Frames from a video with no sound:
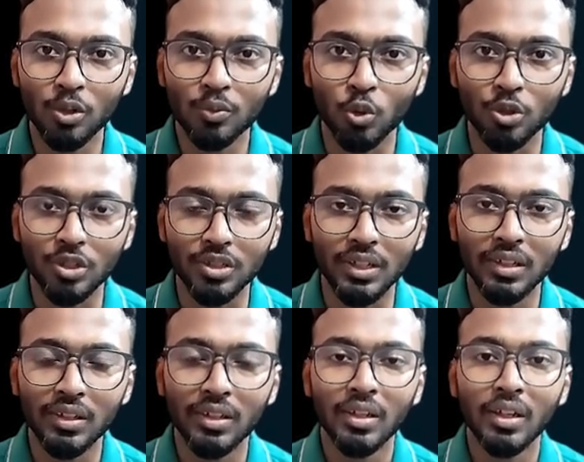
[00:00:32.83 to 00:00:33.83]
positioning
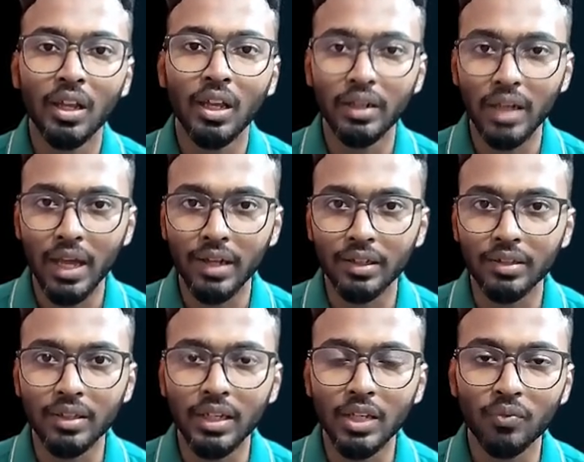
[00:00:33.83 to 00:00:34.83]
in an
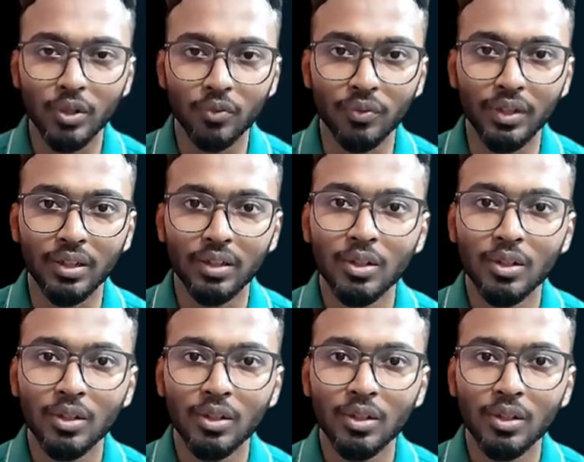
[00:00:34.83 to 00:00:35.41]
easy and fun way.